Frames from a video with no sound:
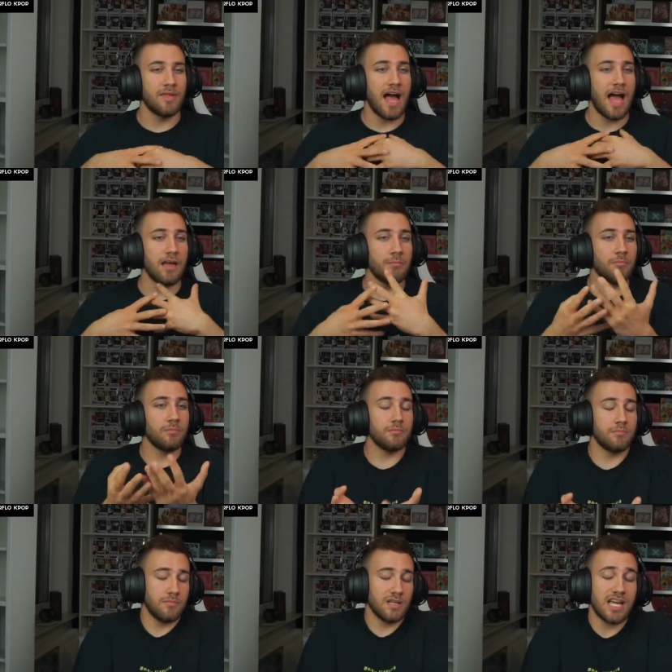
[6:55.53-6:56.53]
I'm
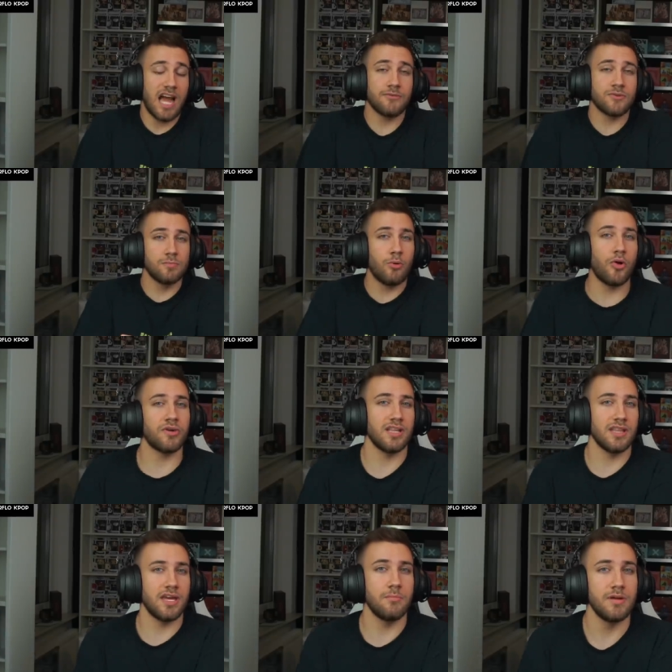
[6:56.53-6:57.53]
kind of
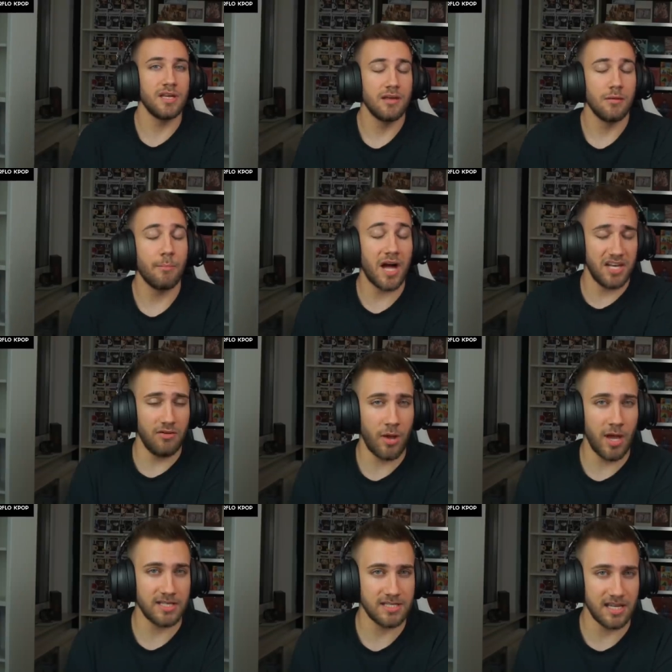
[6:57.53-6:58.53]
supporting them
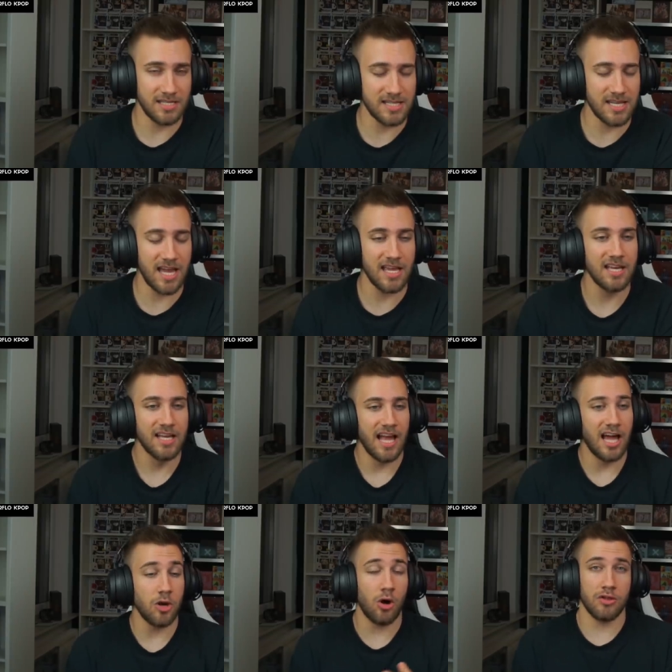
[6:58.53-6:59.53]
money-wise, I say,
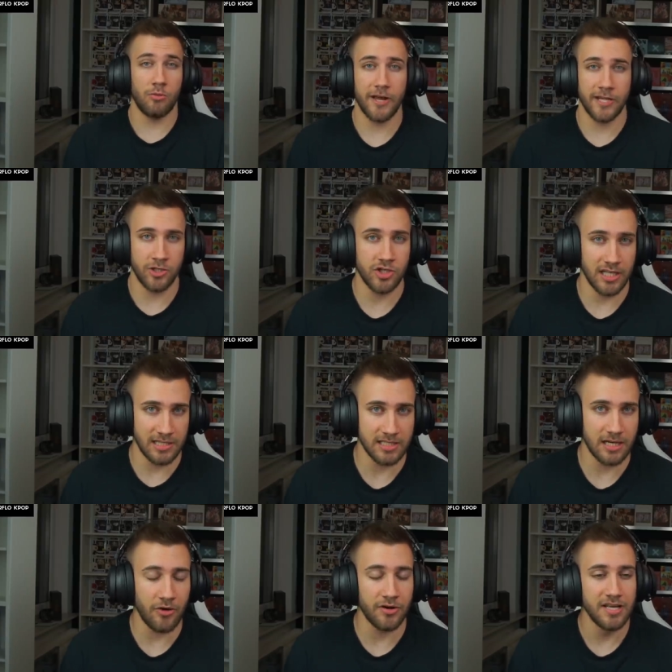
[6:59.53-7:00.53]
and all the reaction channels
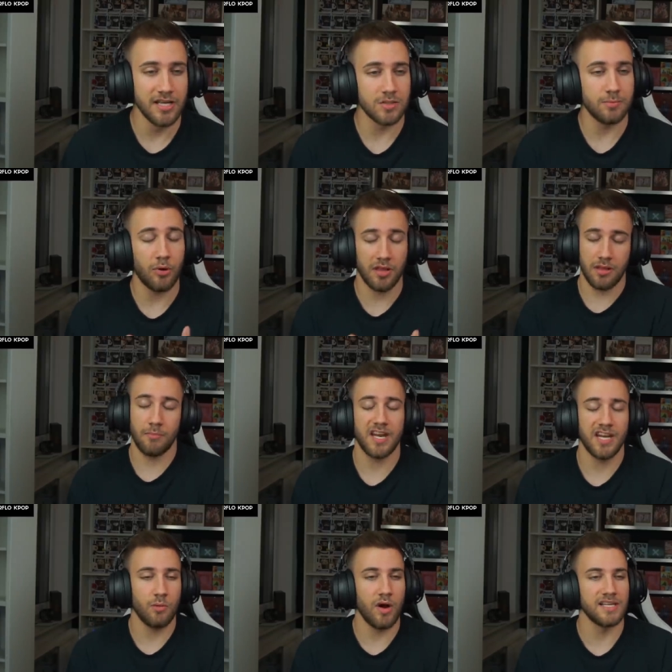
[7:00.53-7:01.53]
are supporting them
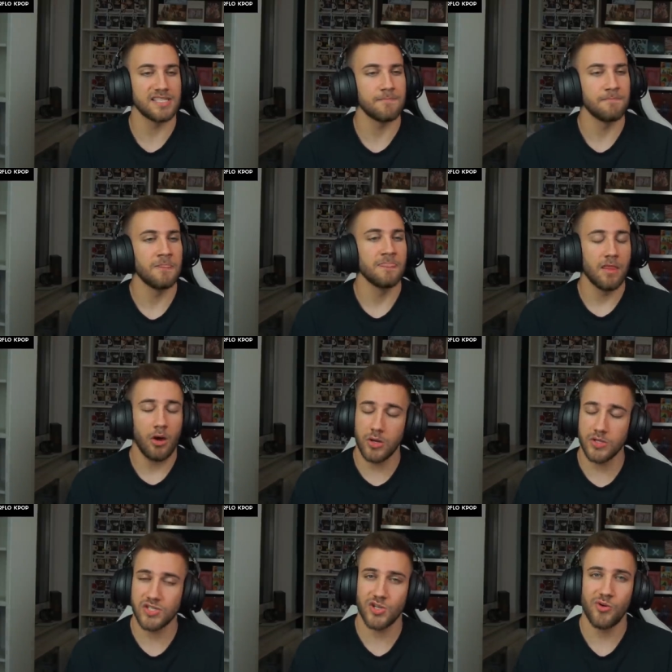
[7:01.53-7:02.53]
money-wise.
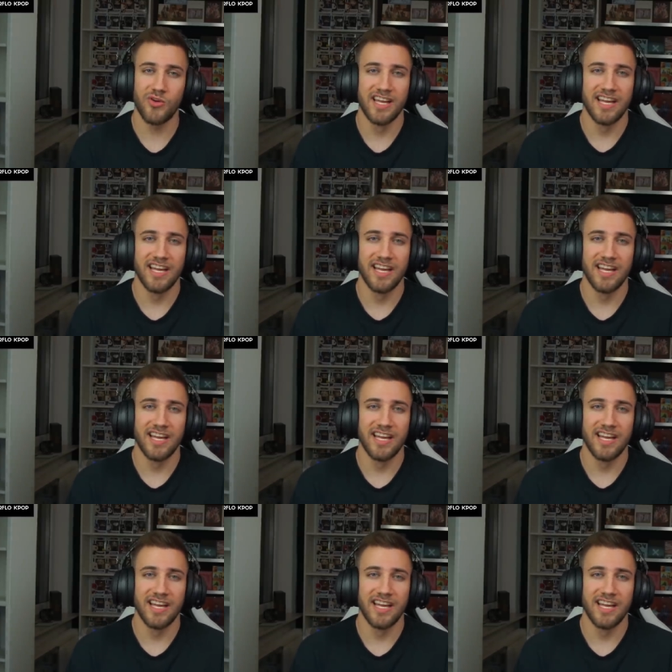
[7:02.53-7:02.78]
Also,